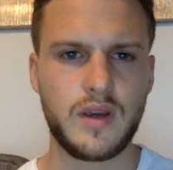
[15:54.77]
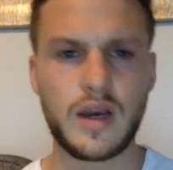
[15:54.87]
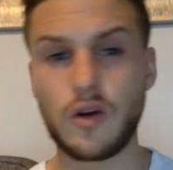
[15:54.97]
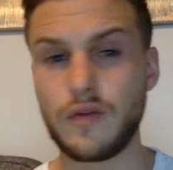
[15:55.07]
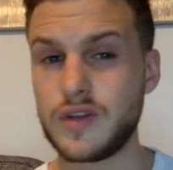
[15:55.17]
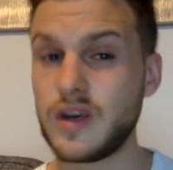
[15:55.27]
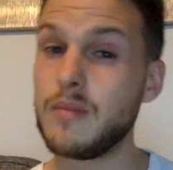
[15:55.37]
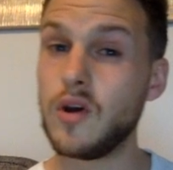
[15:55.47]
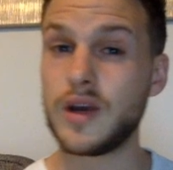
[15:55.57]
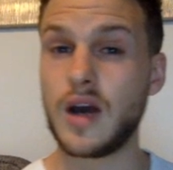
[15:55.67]
And obviously
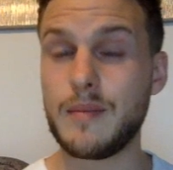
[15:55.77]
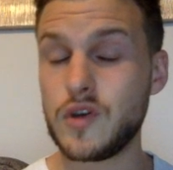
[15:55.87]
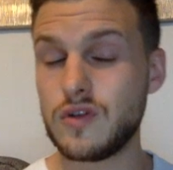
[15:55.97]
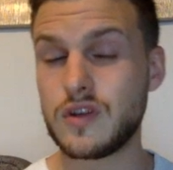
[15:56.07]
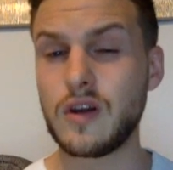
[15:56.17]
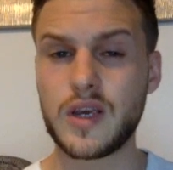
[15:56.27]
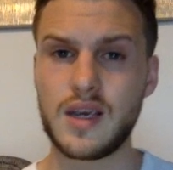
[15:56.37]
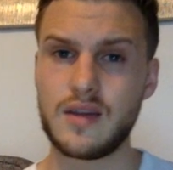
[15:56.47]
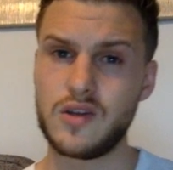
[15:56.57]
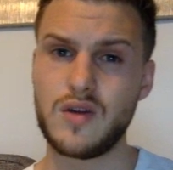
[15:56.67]
I'm used to looking
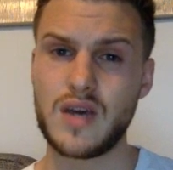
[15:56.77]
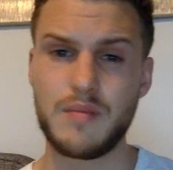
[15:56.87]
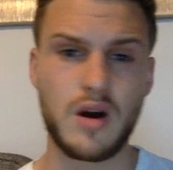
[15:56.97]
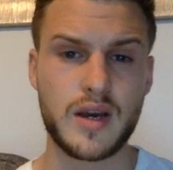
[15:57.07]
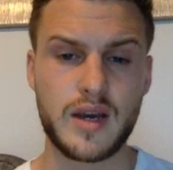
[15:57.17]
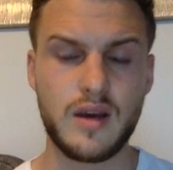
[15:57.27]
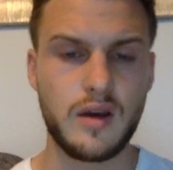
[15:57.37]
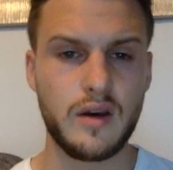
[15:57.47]
at the UK market,